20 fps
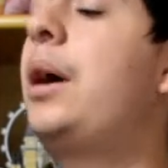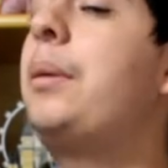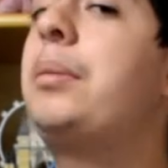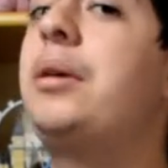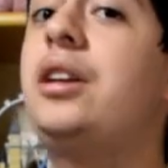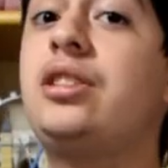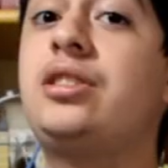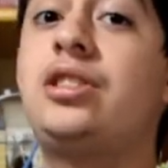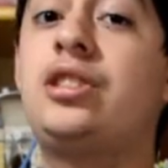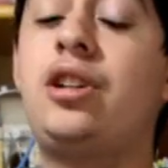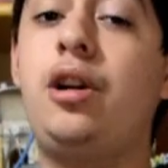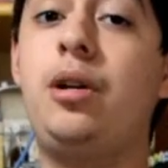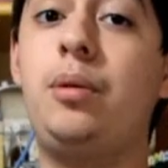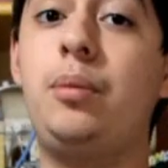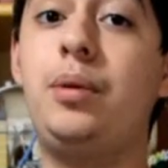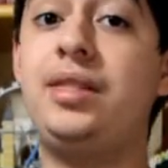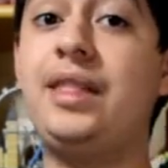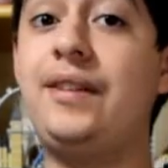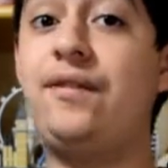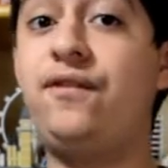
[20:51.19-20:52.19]
I'm going to start
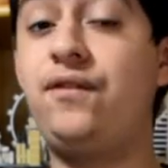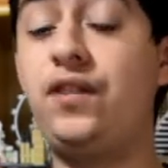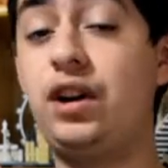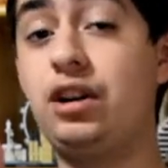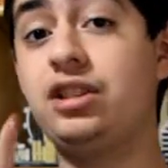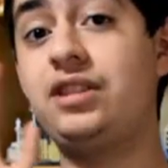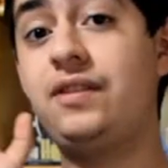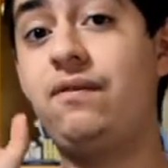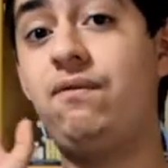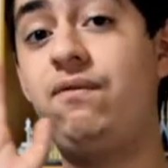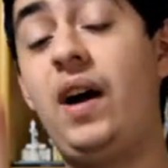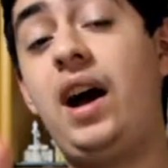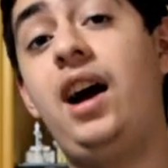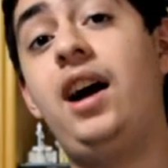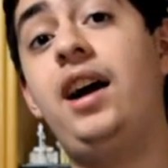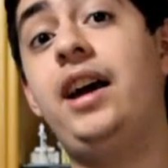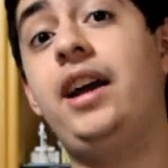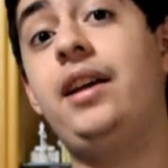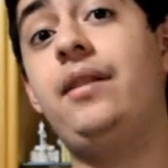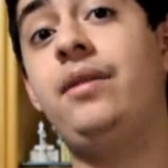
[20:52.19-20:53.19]
with the first
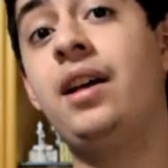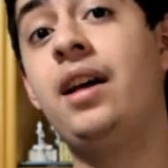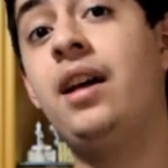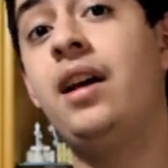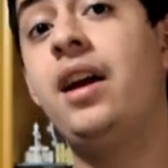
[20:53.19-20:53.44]
five